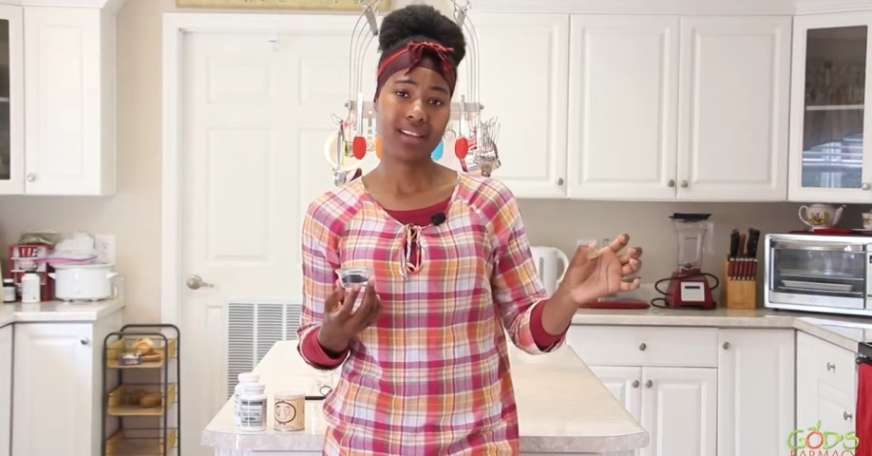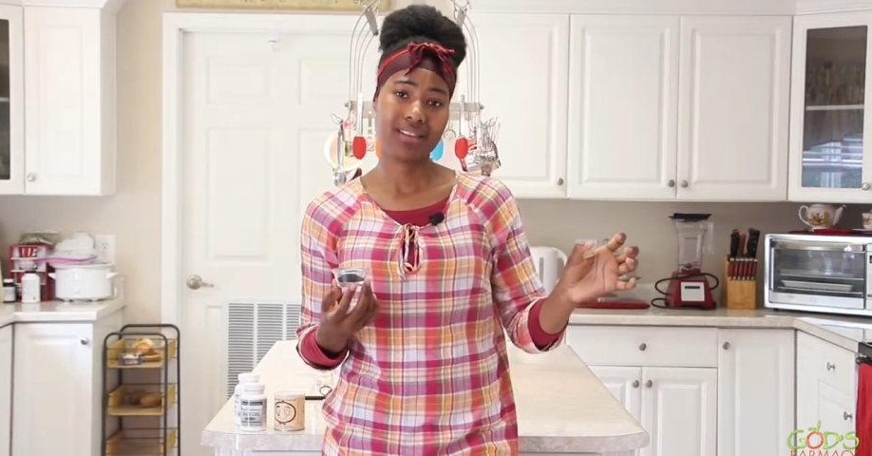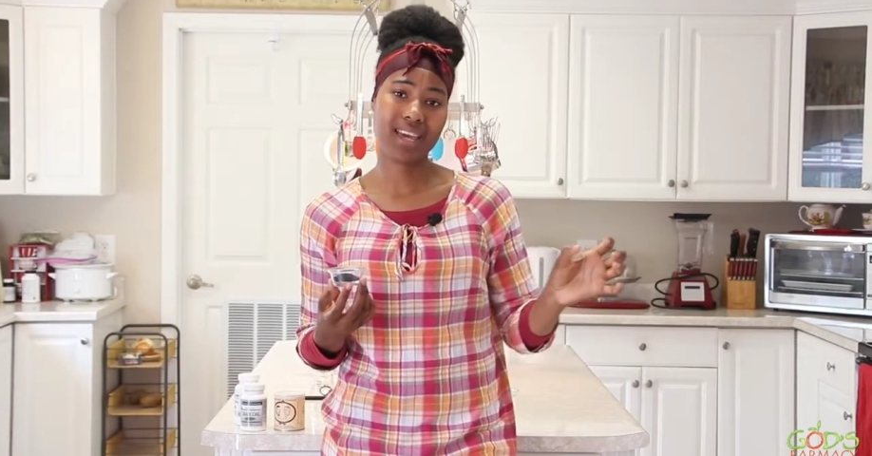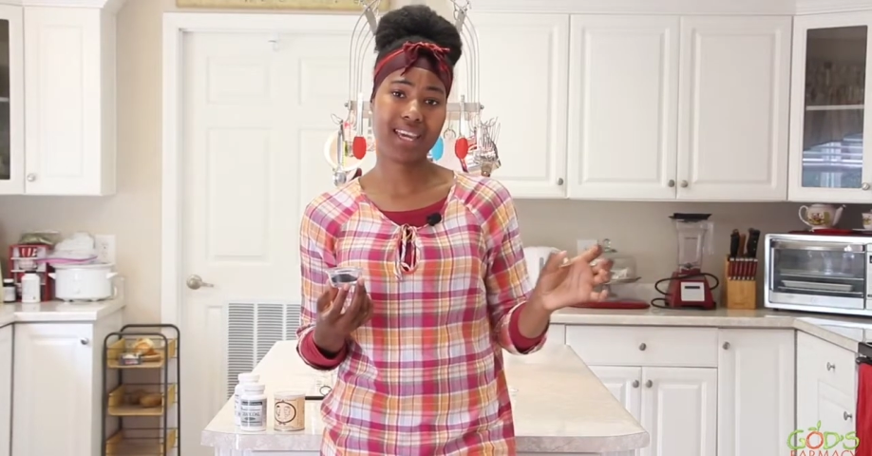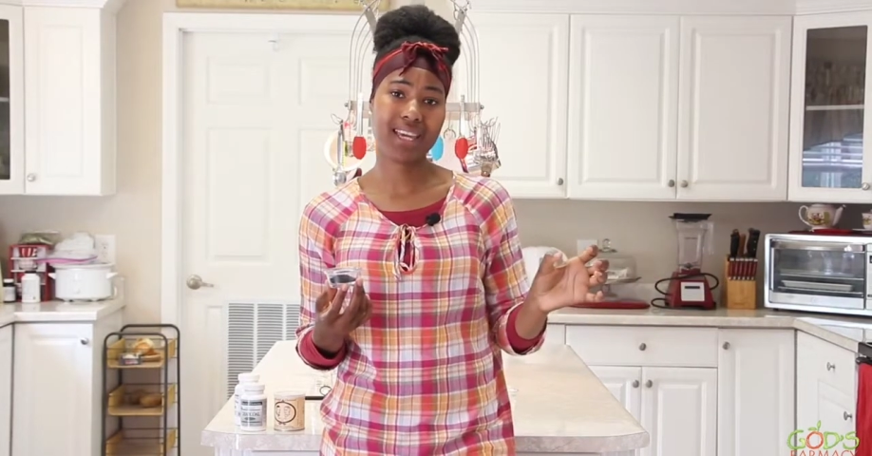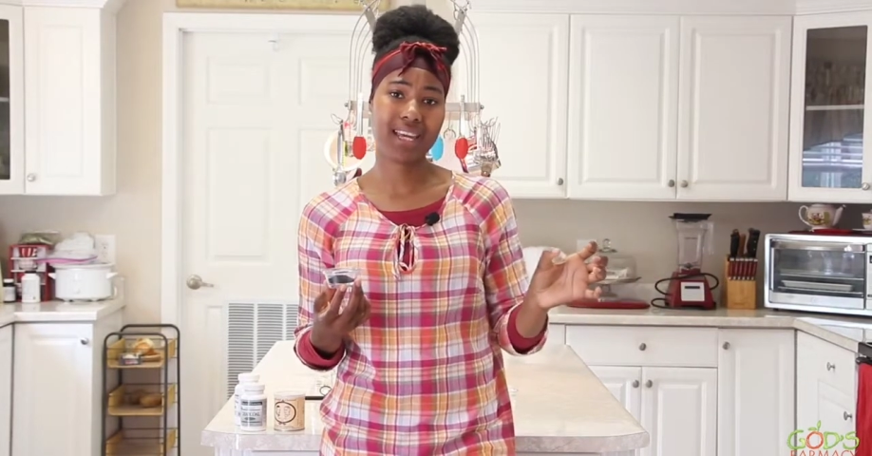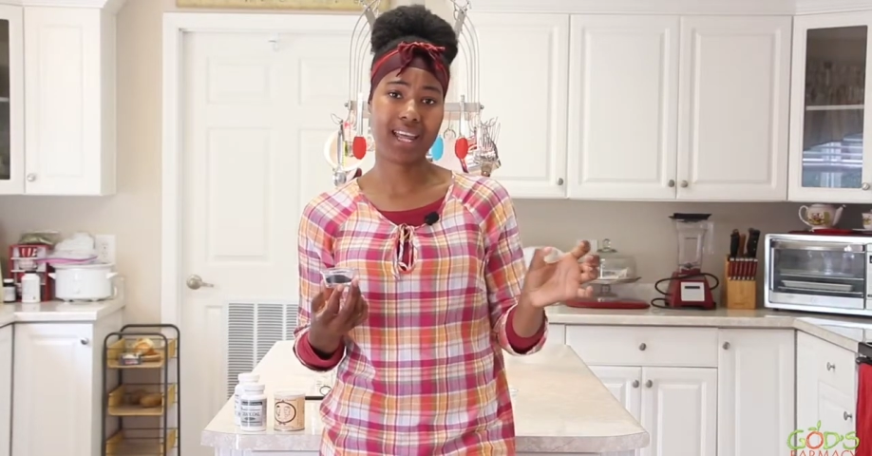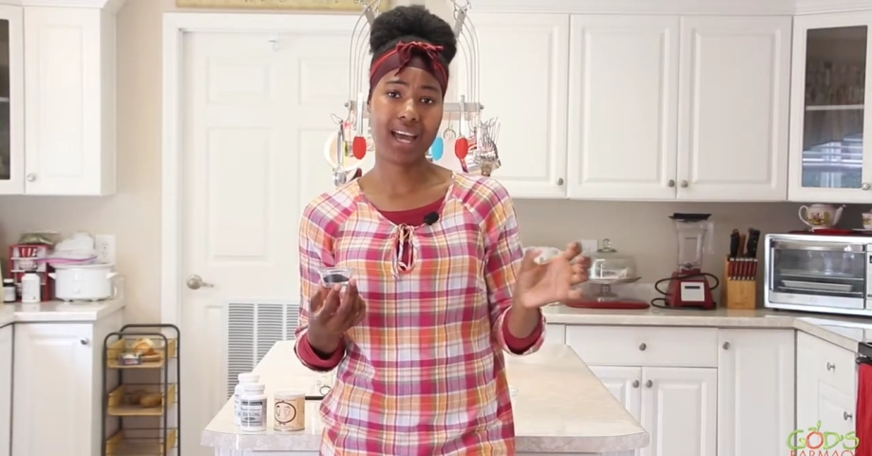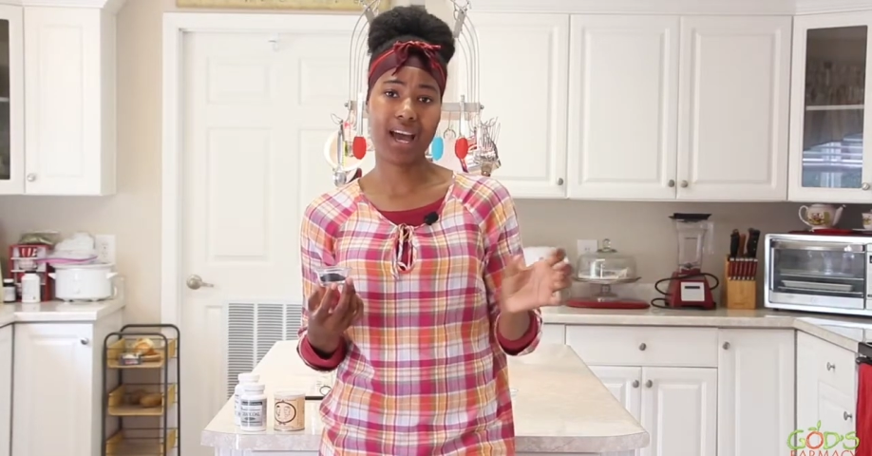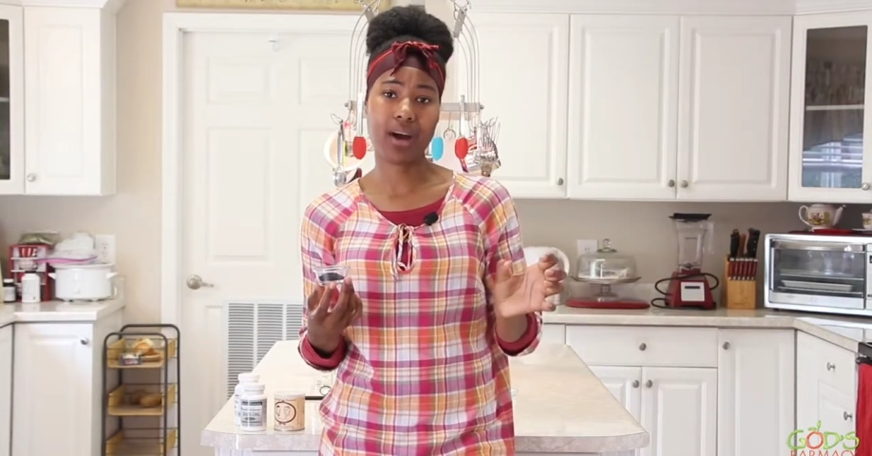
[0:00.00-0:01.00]
take
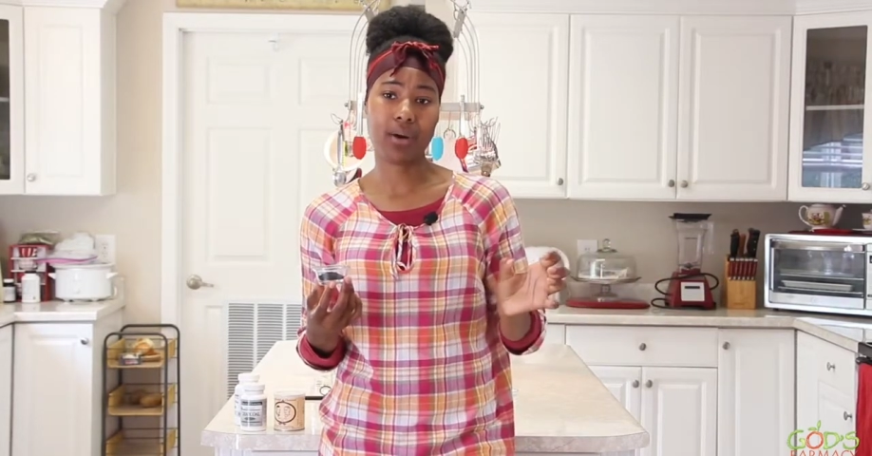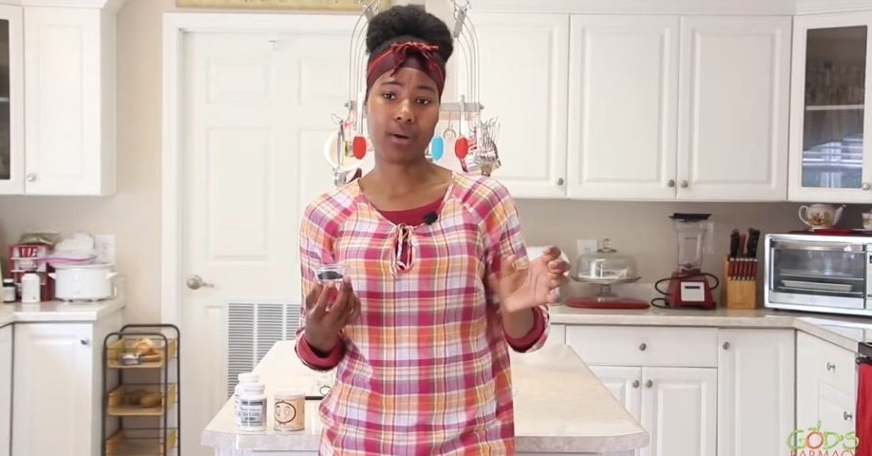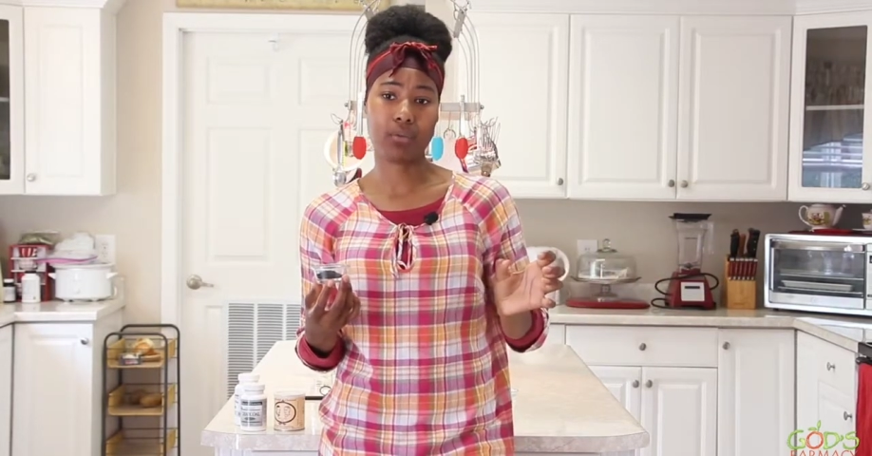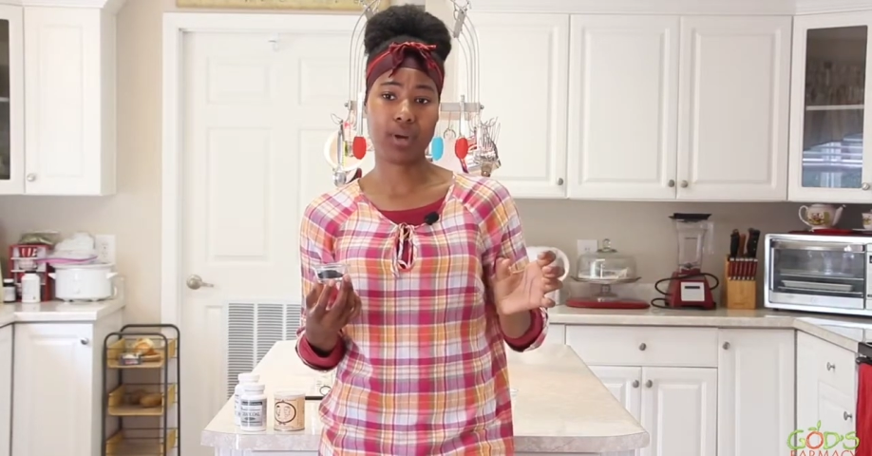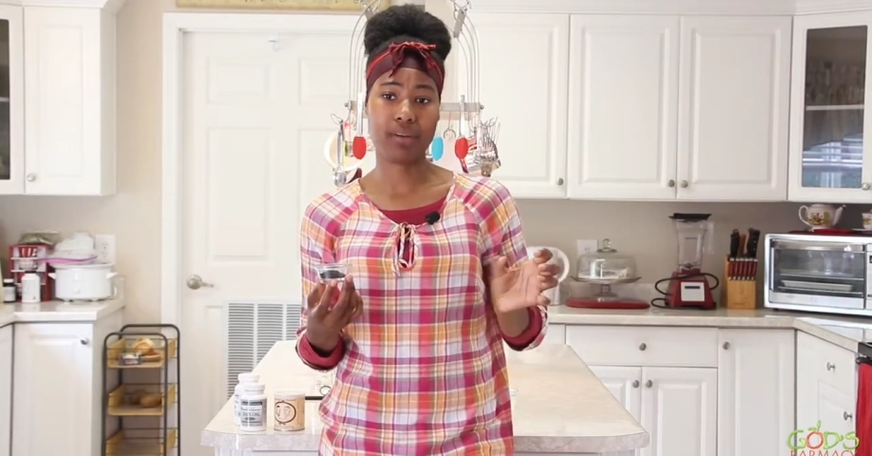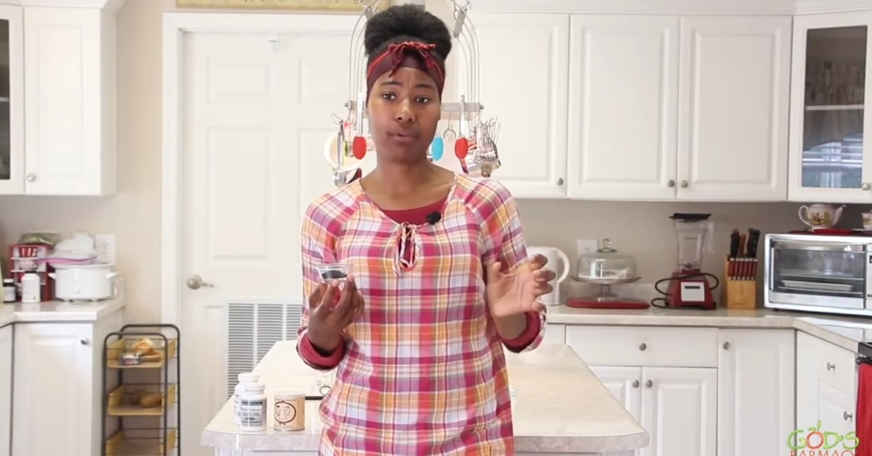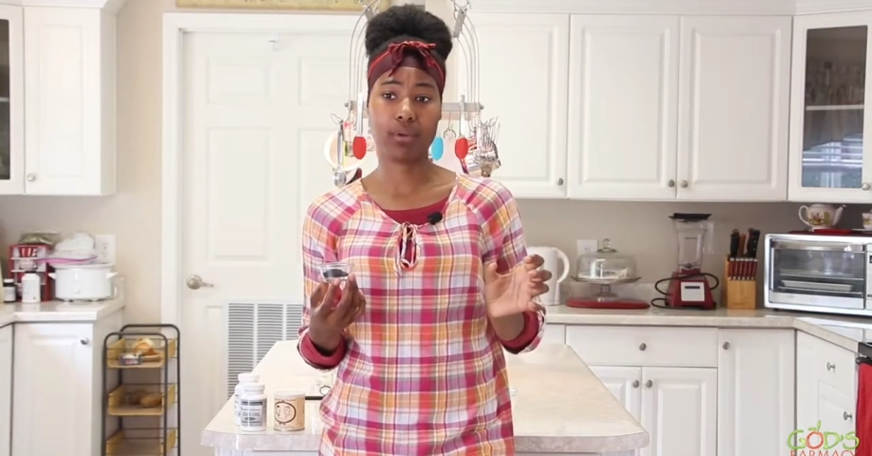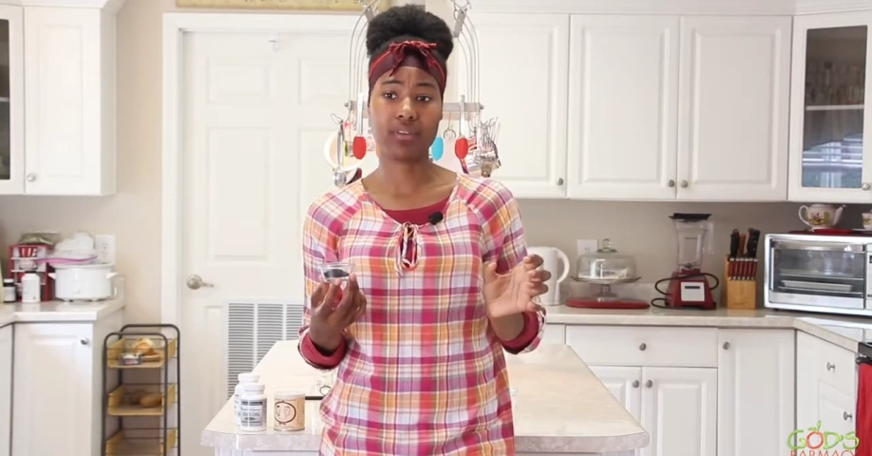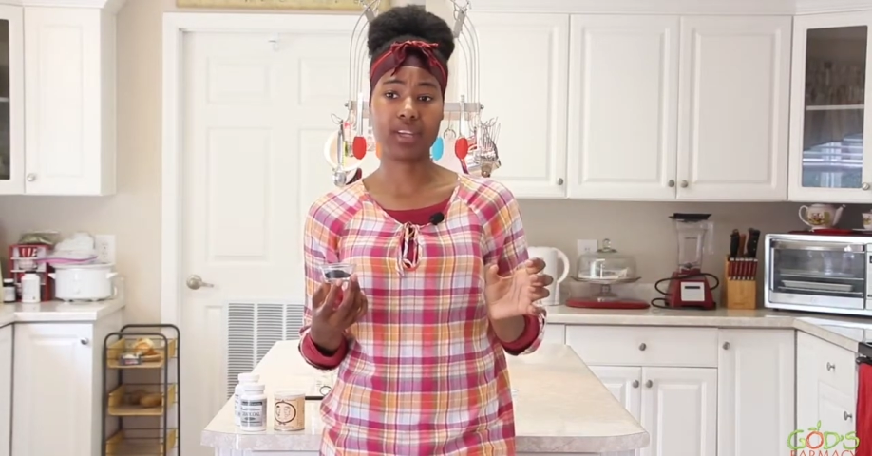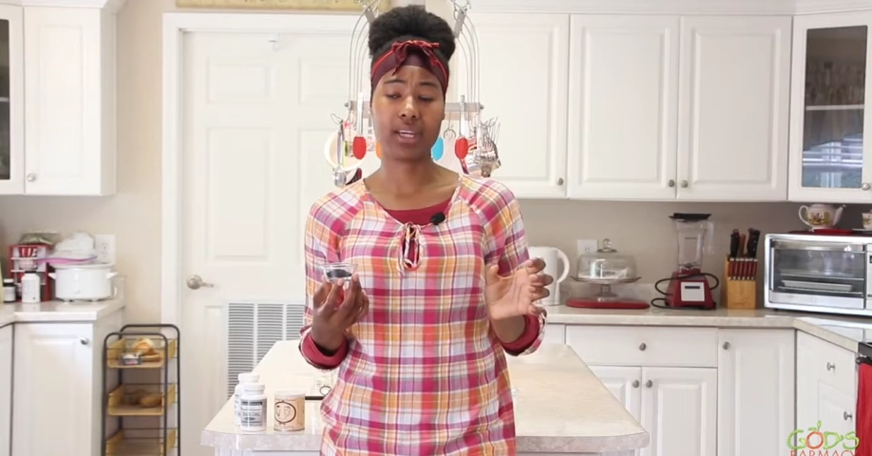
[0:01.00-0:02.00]
it out of
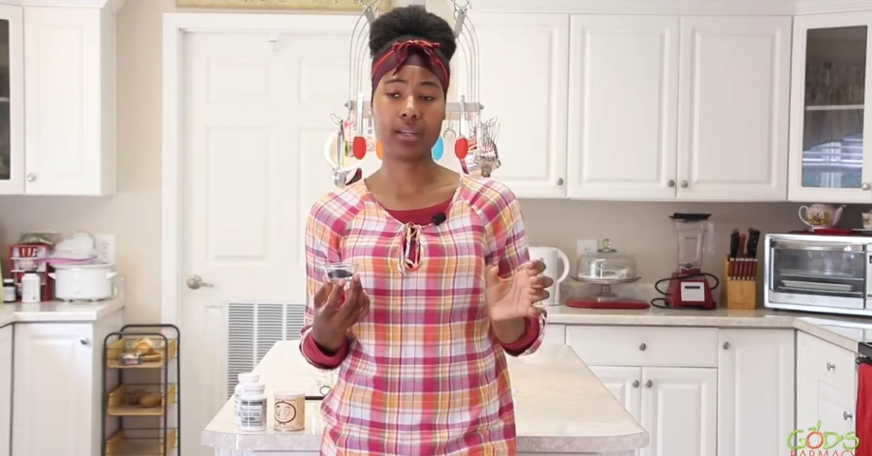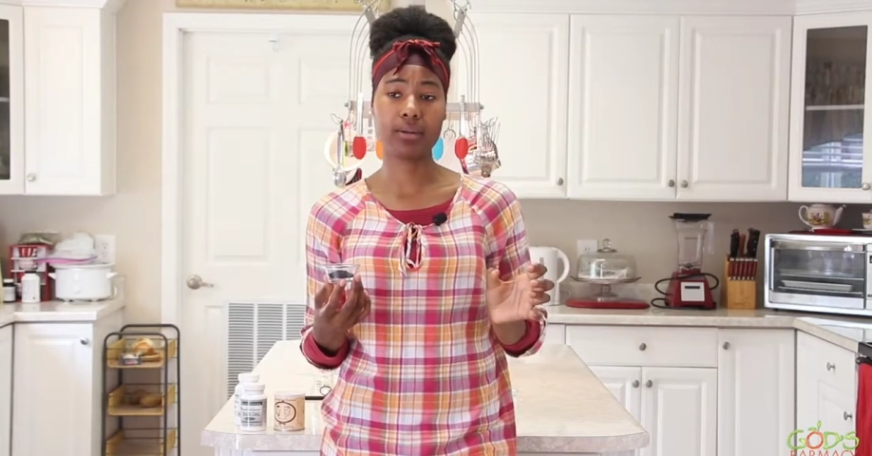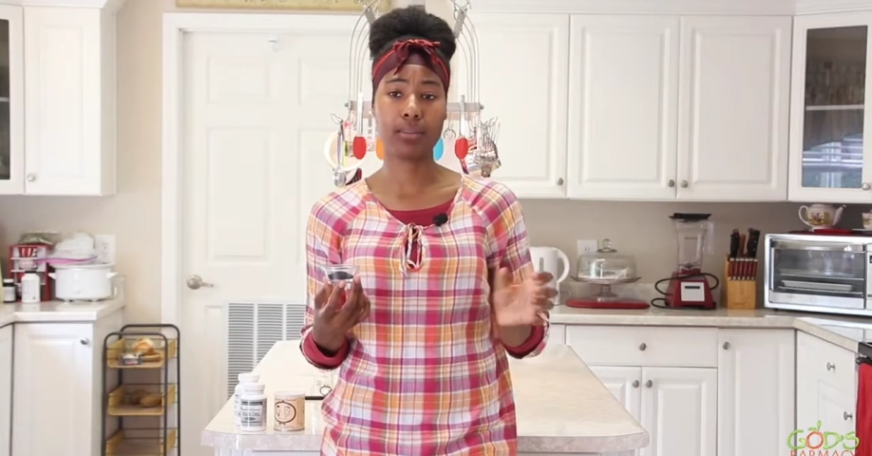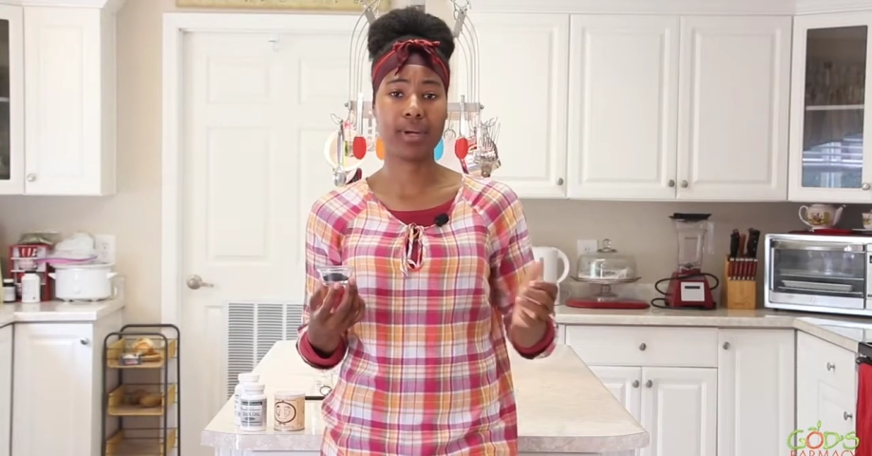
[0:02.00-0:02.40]
whatever it is in,